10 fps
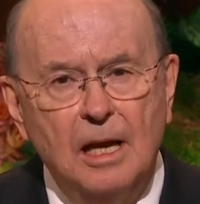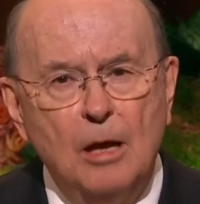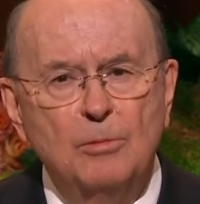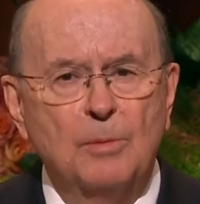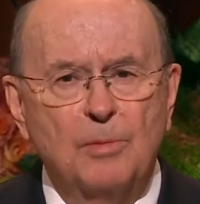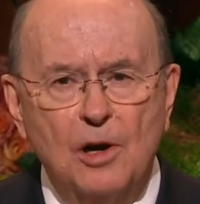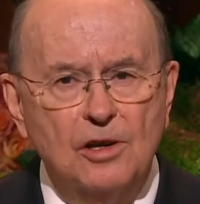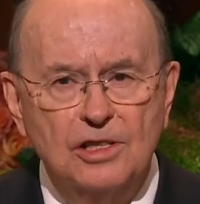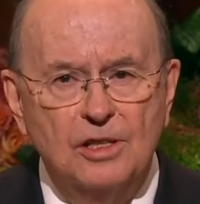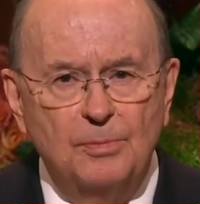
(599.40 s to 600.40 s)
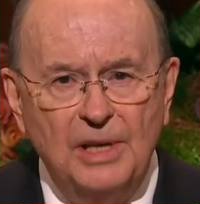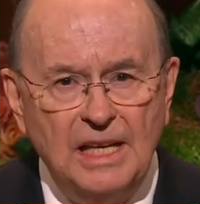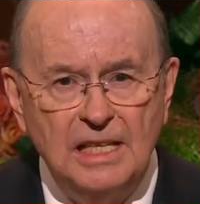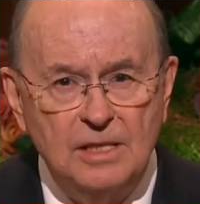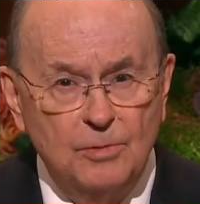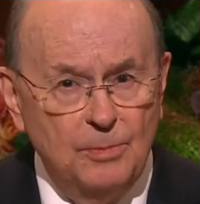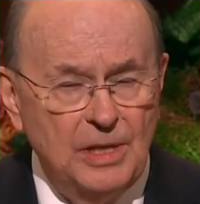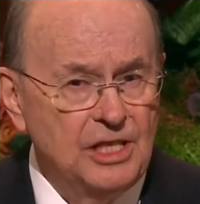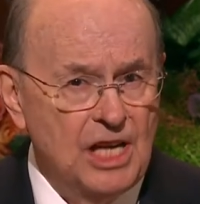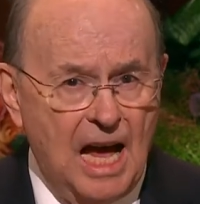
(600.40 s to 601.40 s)
But personal peace would
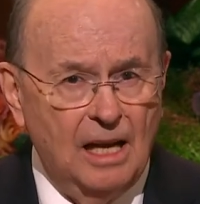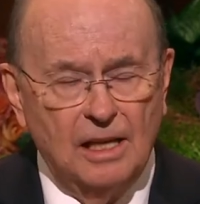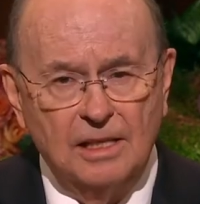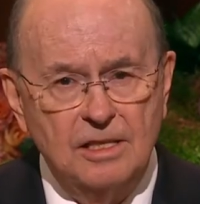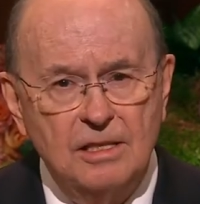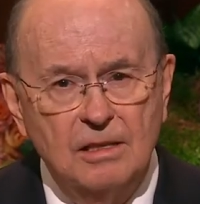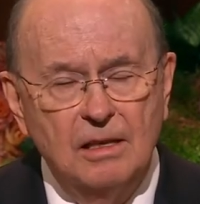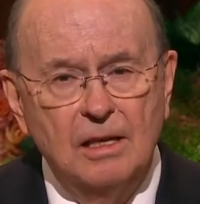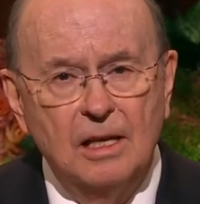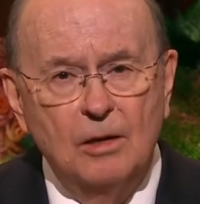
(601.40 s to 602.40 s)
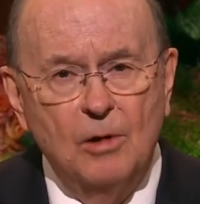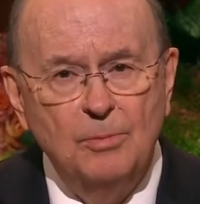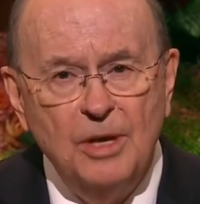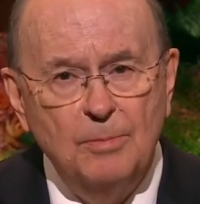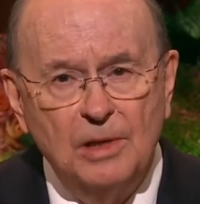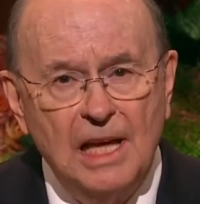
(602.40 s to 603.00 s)
be challenged when people